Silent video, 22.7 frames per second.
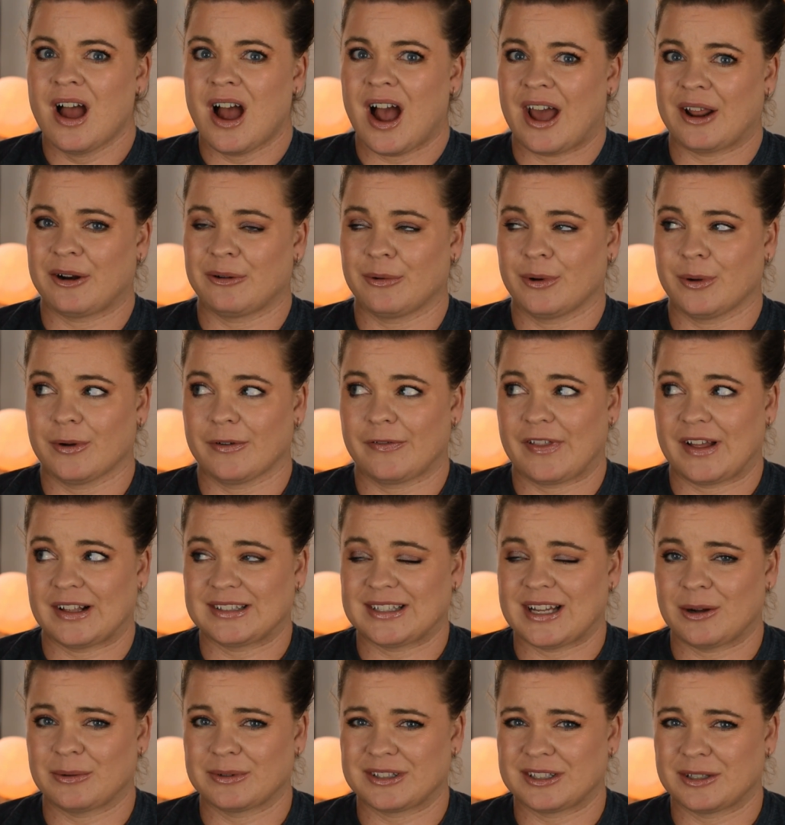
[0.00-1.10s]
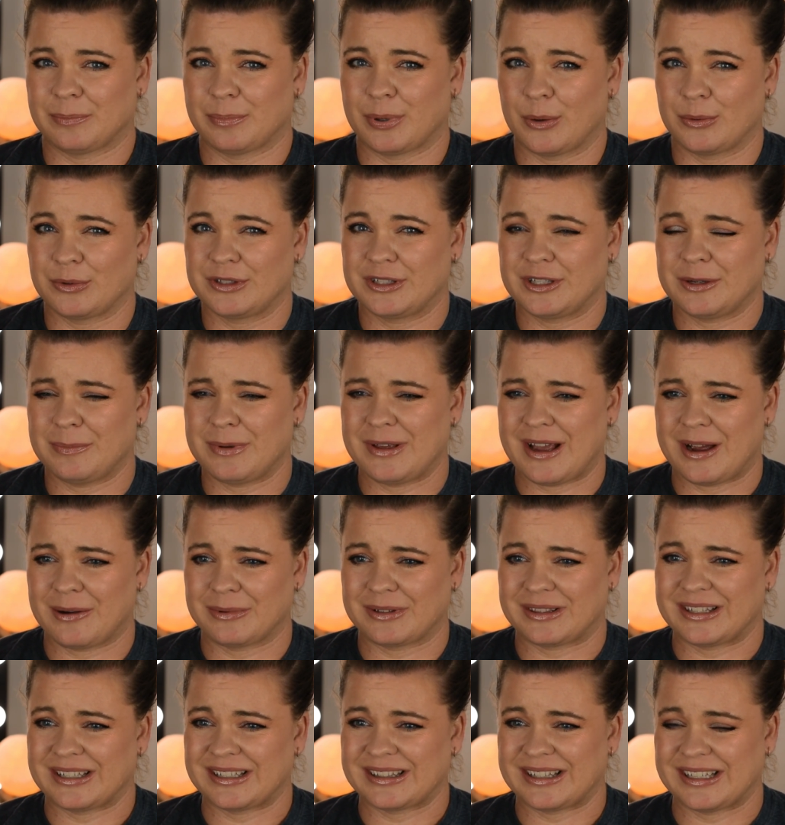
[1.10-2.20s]
I don't know if that's how it's supposed to be. I
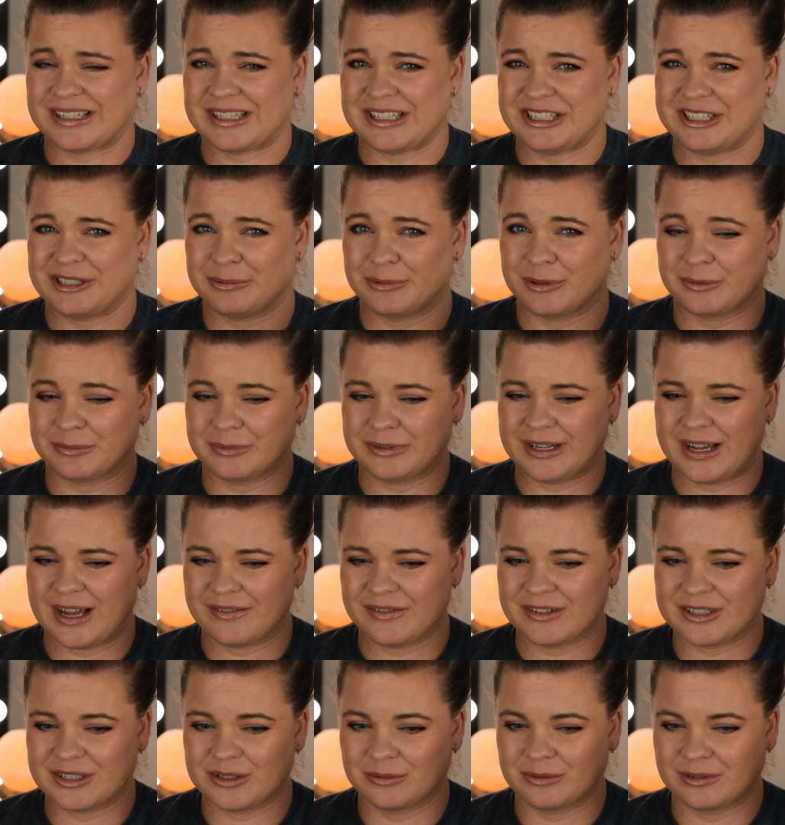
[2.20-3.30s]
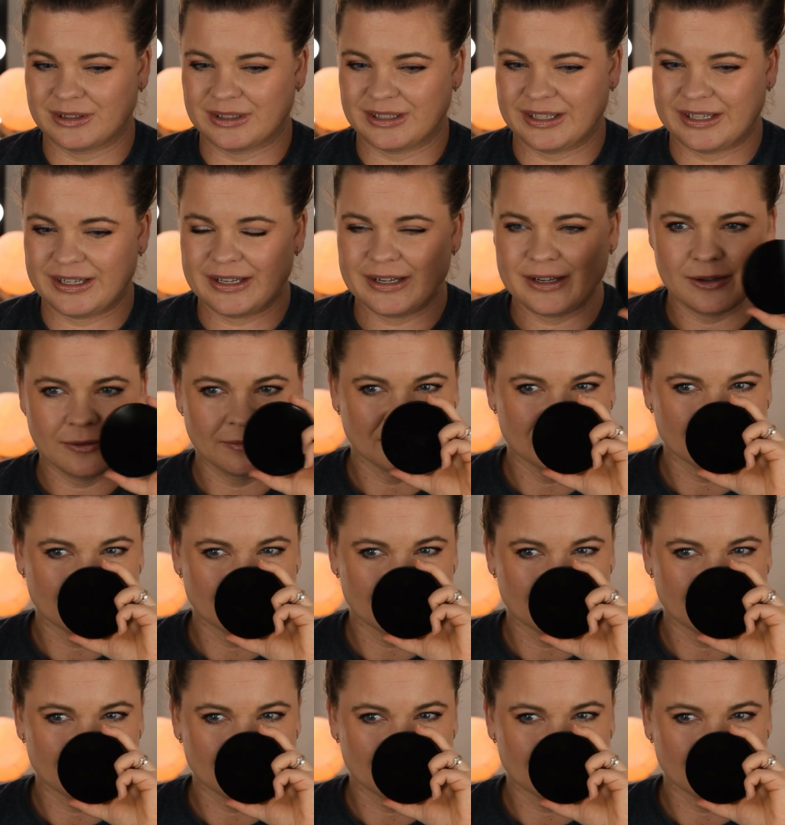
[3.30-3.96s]
would think that each one would have its own lid,